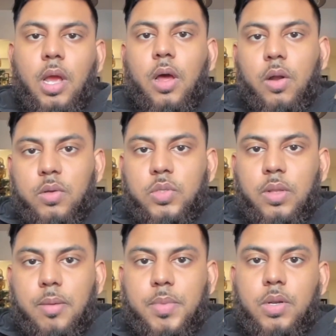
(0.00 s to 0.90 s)
And also
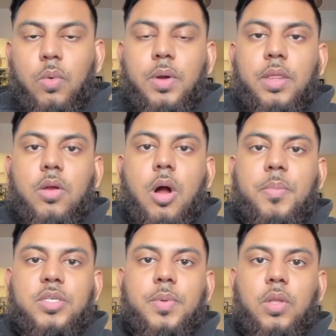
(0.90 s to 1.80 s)
let me know in the
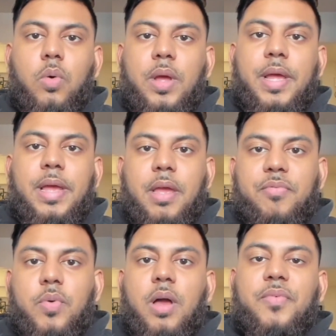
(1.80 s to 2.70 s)
comments below if
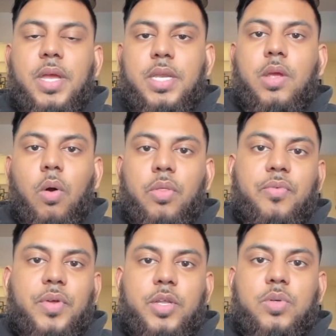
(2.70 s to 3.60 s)
you have any other
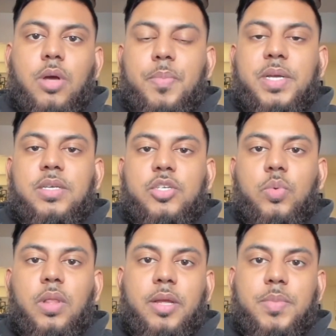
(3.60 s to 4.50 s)
video topics that you
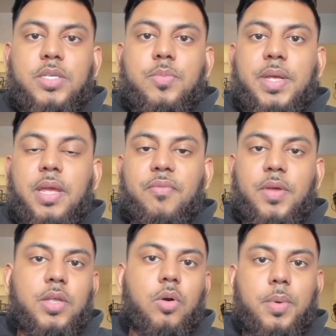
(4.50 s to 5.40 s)
would like me to make a
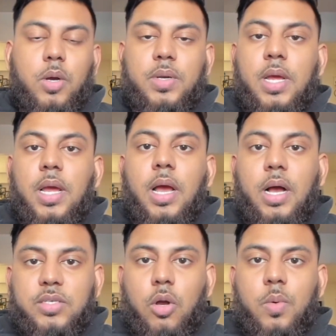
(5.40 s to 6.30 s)
video about.
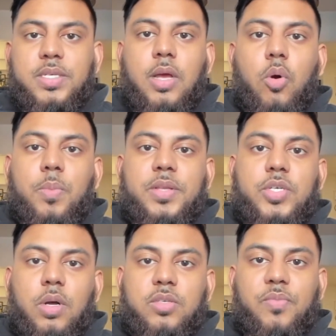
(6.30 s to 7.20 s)
As always, I hope that you
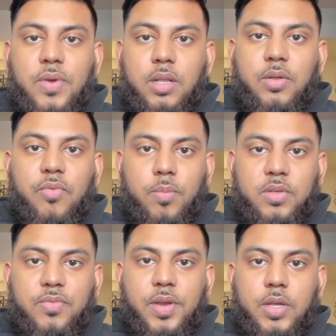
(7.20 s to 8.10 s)
got some value from
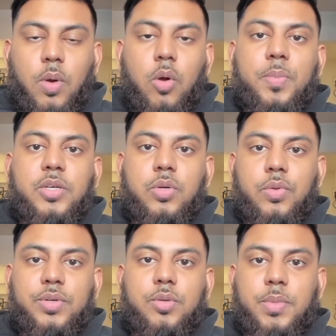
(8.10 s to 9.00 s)
this video. I hope that you
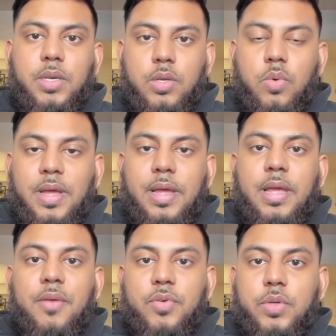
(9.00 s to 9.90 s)
learned something new.
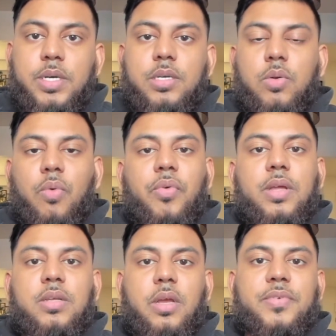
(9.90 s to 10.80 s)
If you did, don't forget
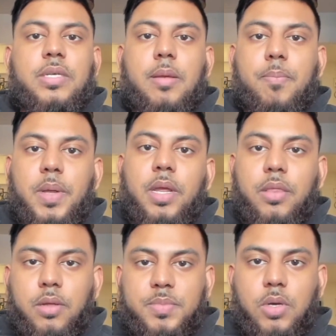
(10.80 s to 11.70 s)
to give us a big
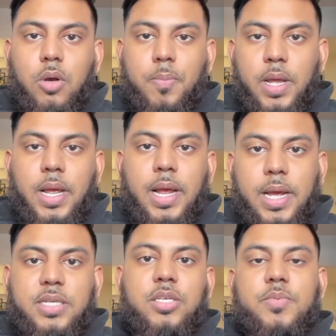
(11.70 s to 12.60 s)
thumbs up
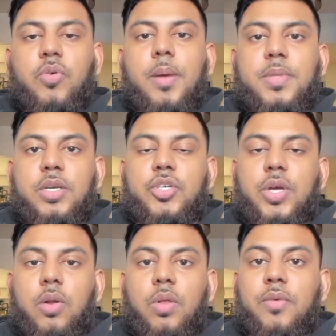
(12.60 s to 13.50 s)
and subscribe to the
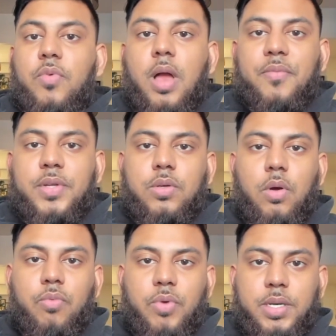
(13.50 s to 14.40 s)
channel if you haven't
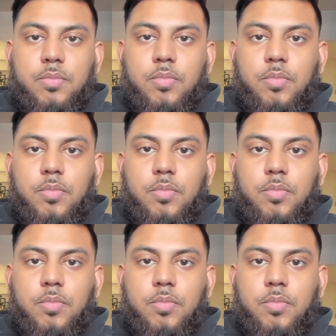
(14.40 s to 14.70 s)
already.